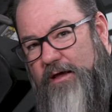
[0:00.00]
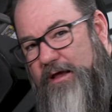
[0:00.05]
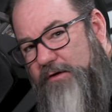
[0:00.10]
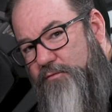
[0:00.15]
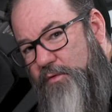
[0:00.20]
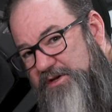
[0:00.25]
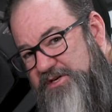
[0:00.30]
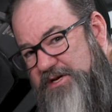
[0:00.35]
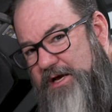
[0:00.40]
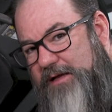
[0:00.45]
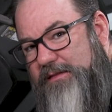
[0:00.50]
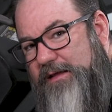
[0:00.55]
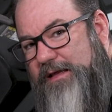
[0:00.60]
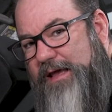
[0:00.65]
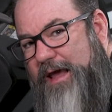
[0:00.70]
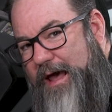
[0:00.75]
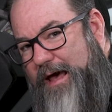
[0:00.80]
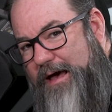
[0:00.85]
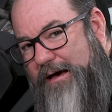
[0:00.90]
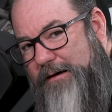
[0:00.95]
If we check the
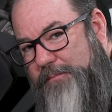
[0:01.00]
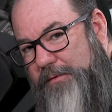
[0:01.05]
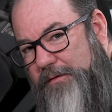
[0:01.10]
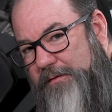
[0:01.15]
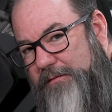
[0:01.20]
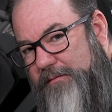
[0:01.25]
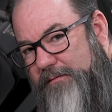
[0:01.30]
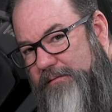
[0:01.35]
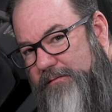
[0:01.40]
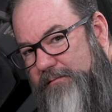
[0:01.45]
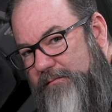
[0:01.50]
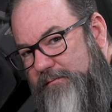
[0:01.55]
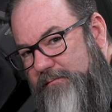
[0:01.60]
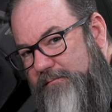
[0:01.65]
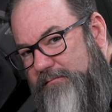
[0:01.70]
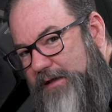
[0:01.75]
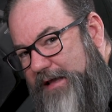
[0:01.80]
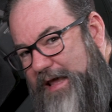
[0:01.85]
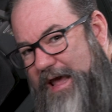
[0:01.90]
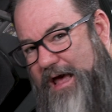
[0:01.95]
cap
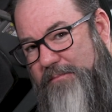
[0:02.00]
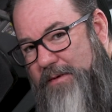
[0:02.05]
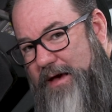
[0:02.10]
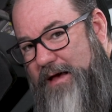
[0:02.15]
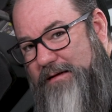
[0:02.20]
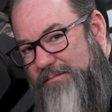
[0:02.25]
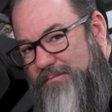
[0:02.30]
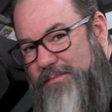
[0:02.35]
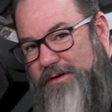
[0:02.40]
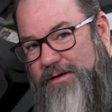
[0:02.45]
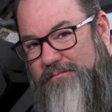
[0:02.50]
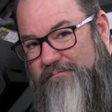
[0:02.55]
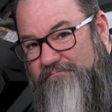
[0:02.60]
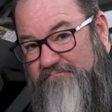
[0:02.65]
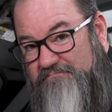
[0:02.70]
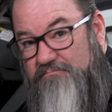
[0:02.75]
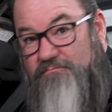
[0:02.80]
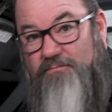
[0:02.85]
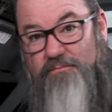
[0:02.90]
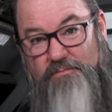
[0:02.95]
hadn't
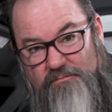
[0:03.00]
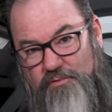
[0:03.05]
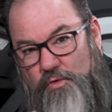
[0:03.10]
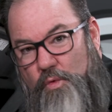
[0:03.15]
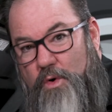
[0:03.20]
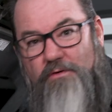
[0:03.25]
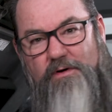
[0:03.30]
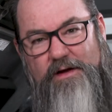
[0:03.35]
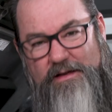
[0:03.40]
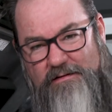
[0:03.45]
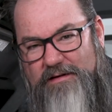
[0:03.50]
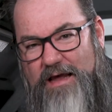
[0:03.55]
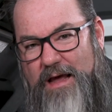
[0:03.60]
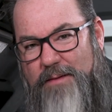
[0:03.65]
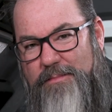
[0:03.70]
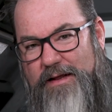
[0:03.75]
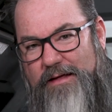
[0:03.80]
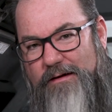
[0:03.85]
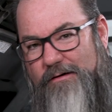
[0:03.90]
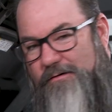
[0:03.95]
been quote,
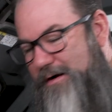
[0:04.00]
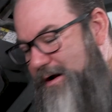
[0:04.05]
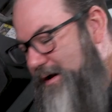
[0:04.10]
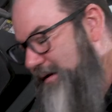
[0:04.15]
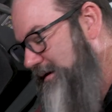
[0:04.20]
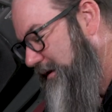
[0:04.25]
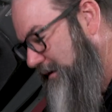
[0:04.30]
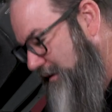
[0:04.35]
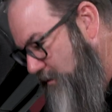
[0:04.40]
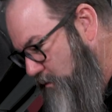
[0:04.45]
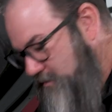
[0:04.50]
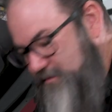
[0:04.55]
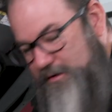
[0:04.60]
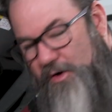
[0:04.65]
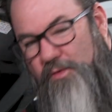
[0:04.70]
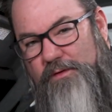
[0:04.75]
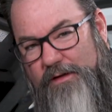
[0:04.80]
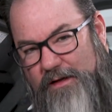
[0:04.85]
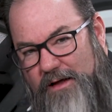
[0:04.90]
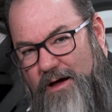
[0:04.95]
contaminated, right? It was
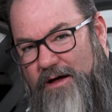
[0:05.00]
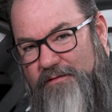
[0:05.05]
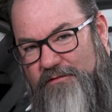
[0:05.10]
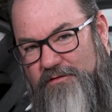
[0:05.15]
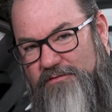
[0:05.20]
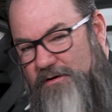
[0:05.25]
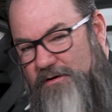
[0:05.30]
only on